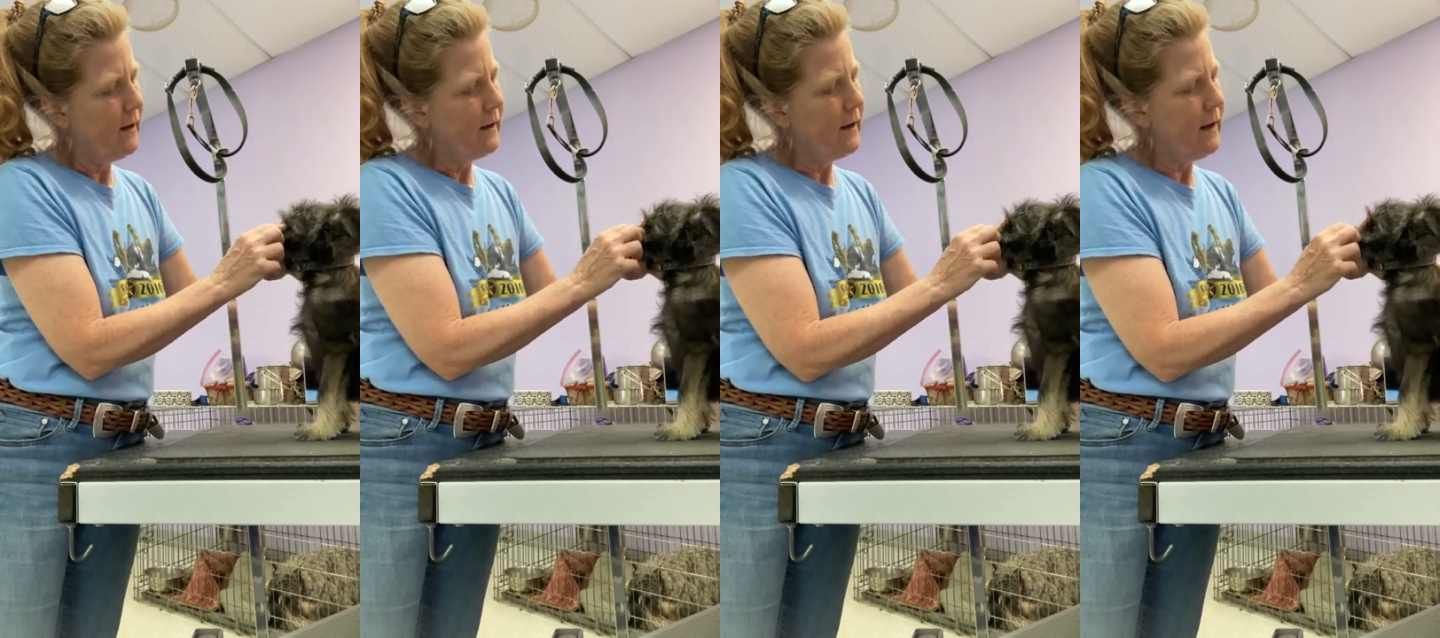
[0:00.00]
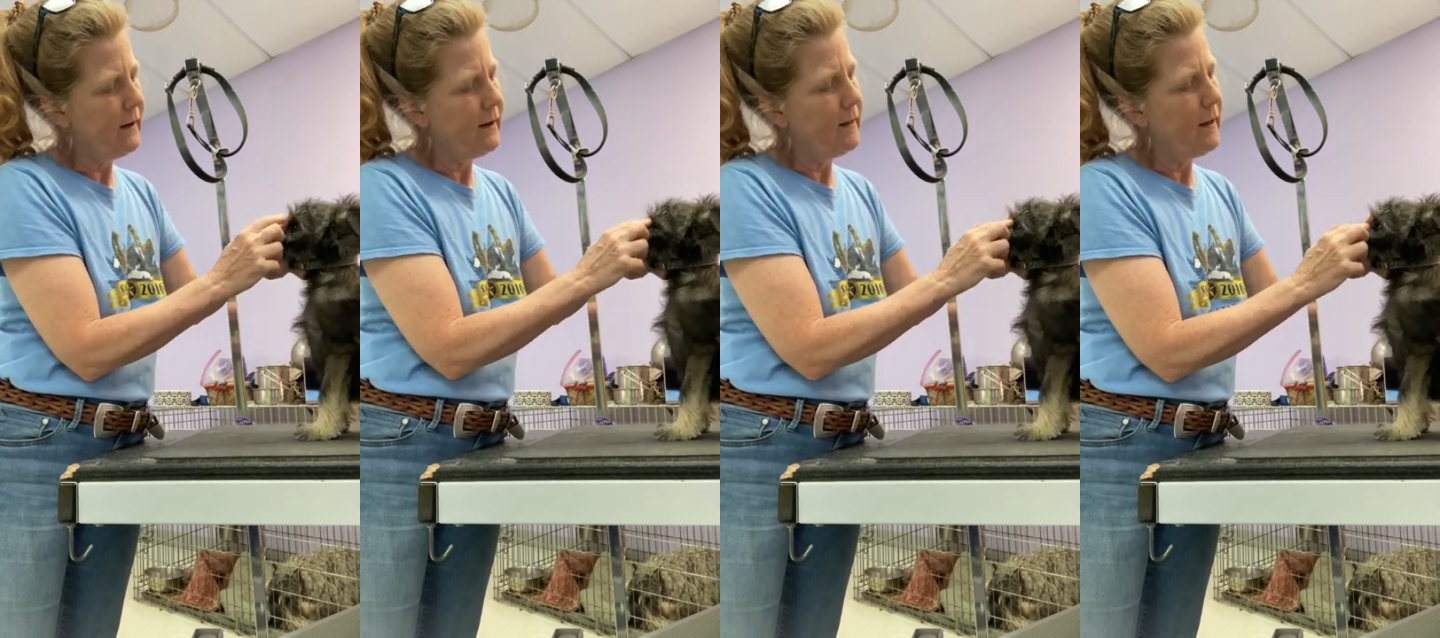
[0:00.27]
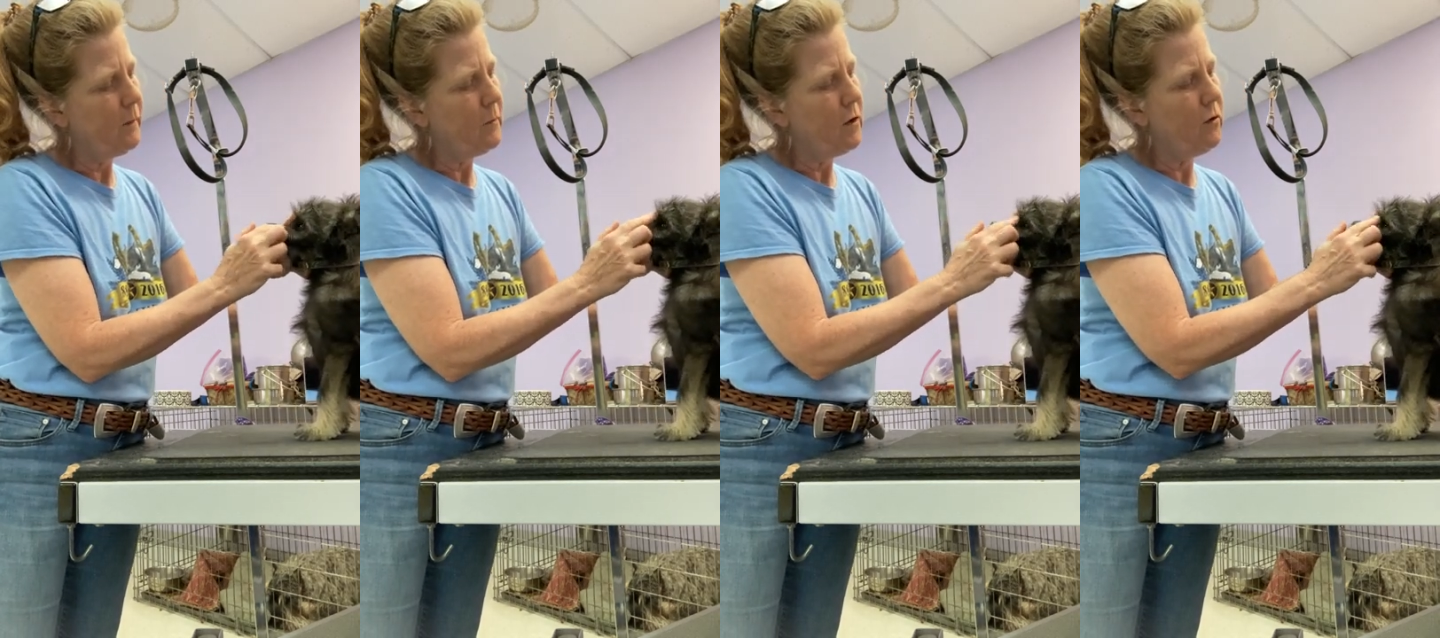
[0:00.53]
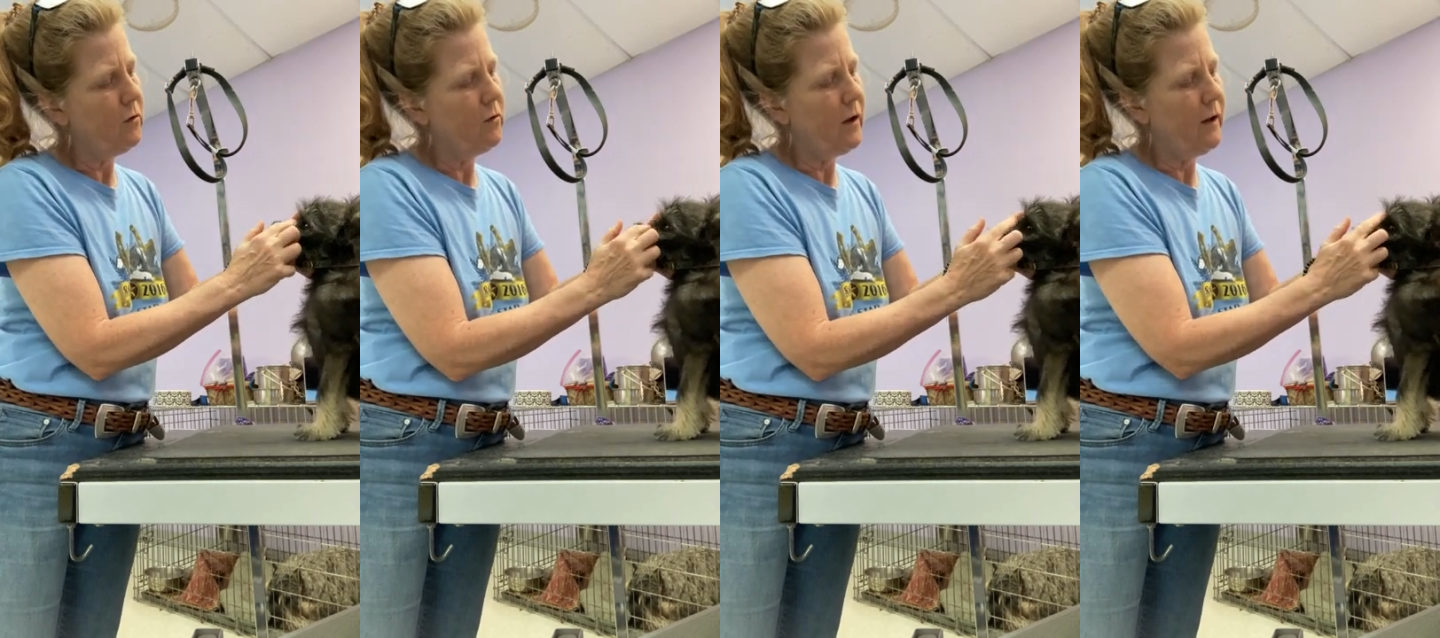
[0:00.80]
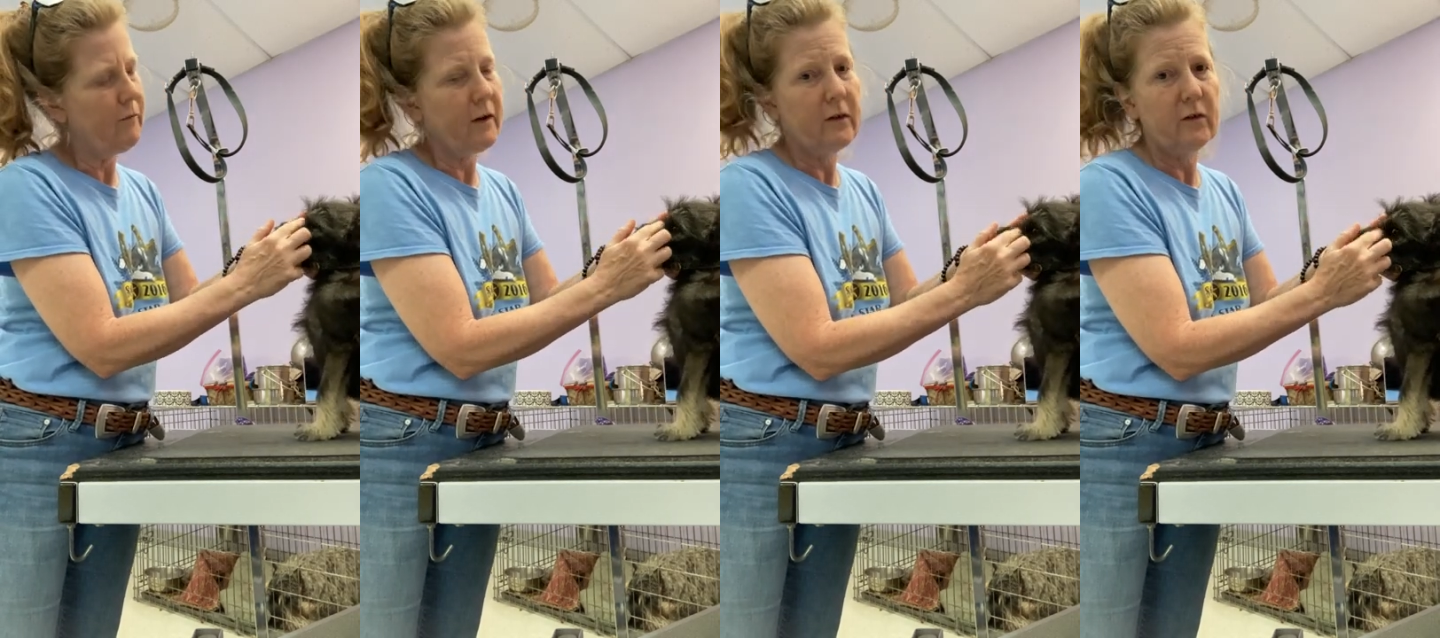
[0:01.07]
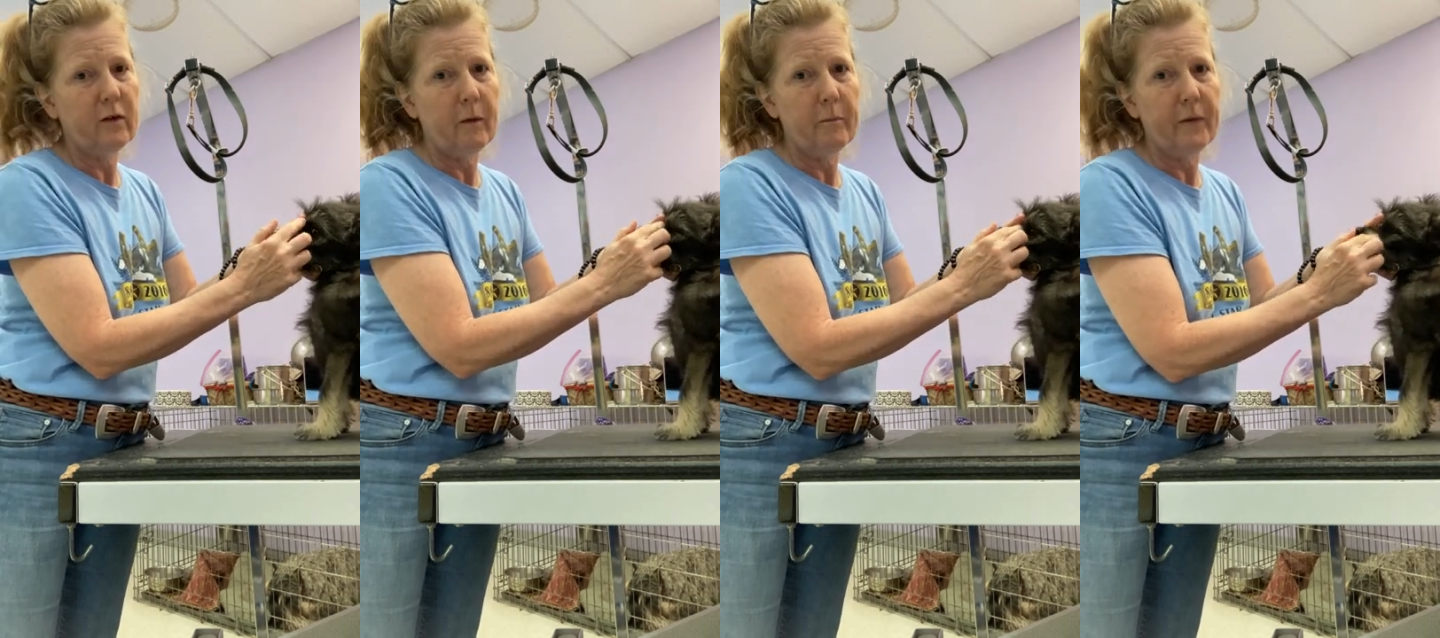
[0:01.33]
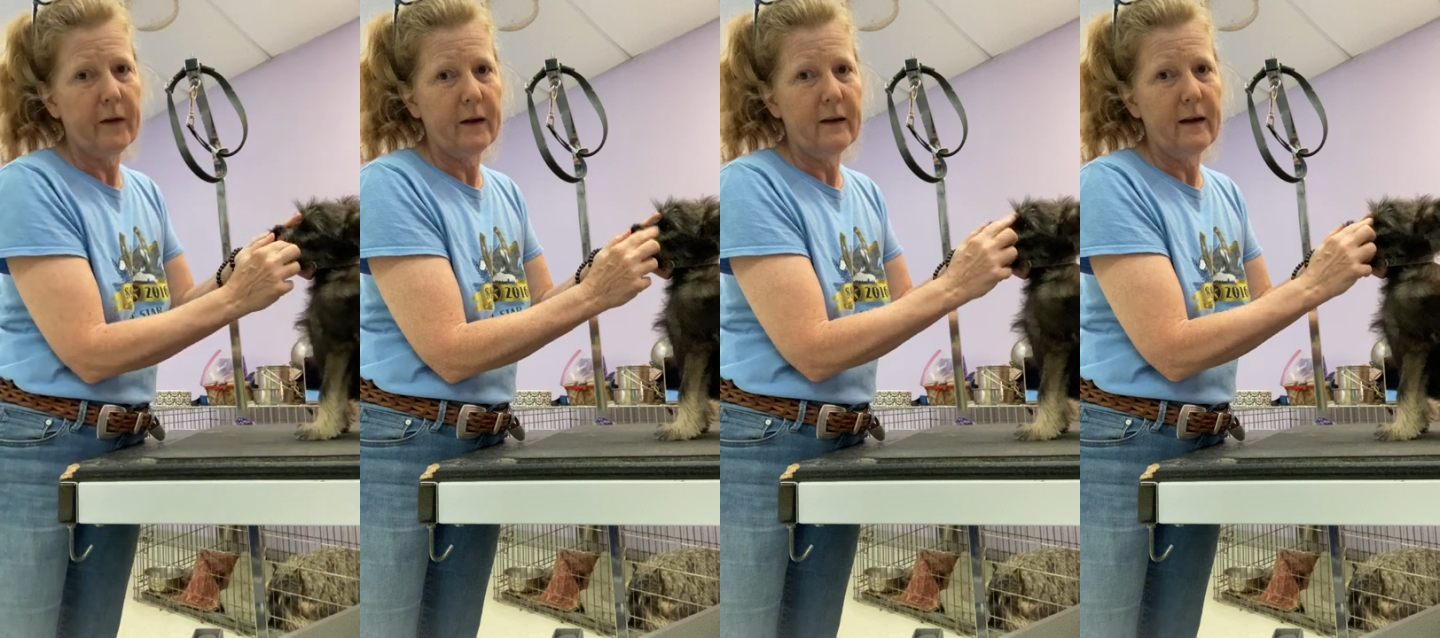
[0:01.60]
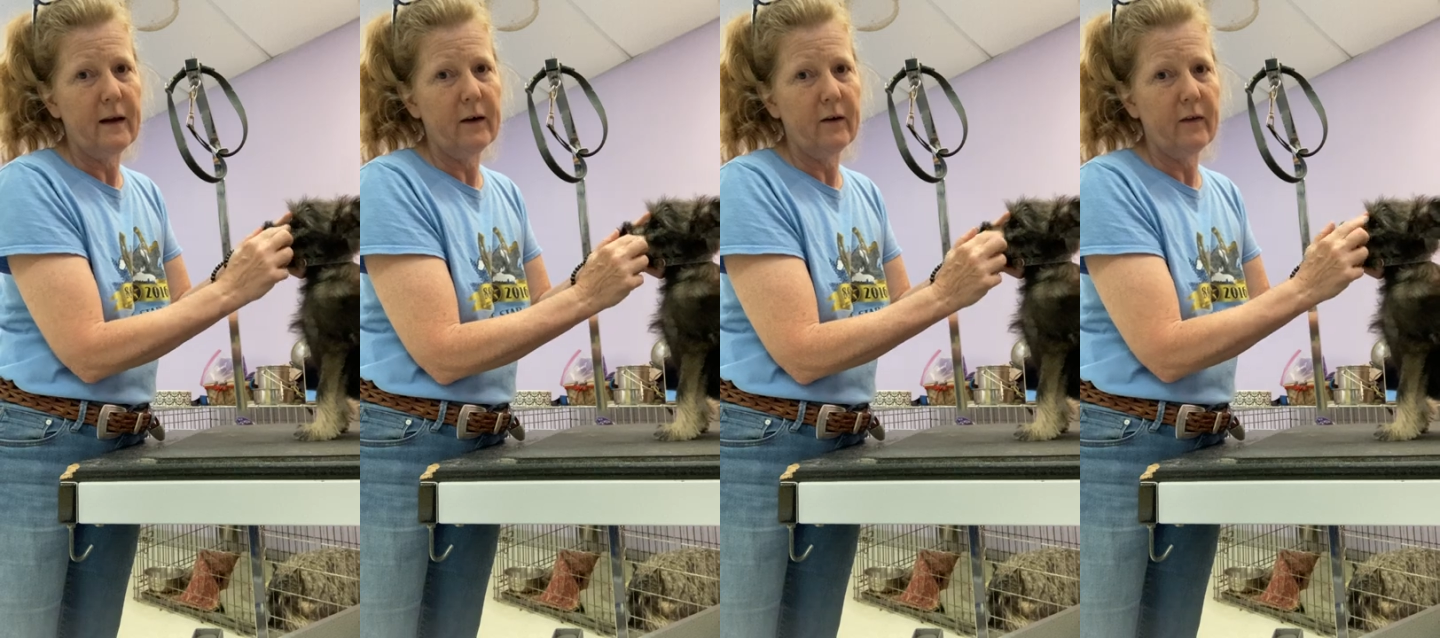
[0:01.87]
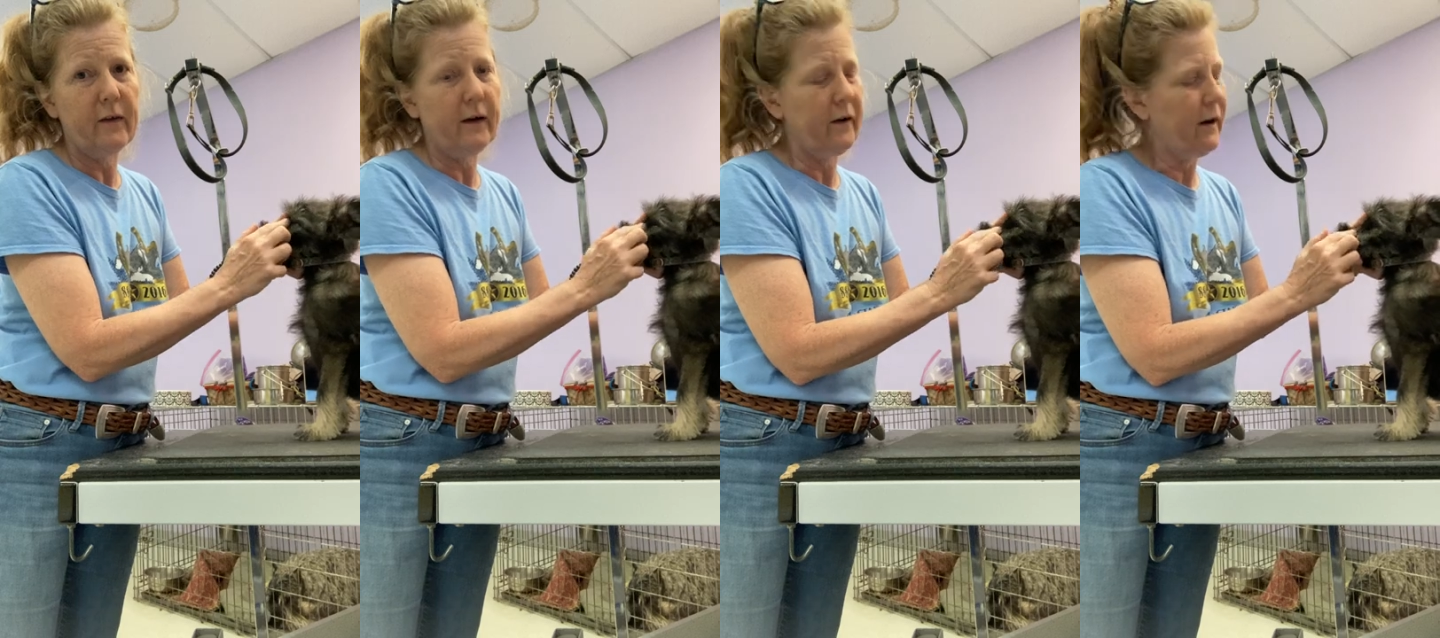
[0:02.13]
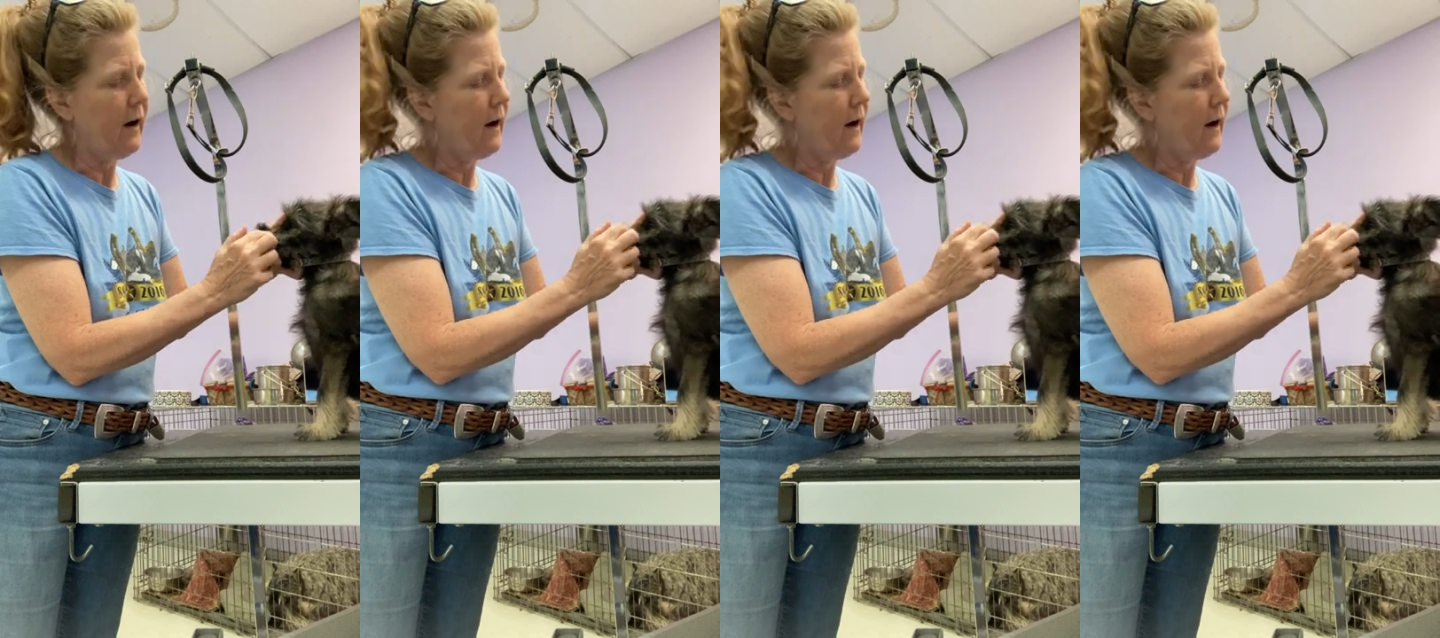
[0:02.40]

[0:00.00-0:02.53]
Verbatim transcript: getting them used to having something near their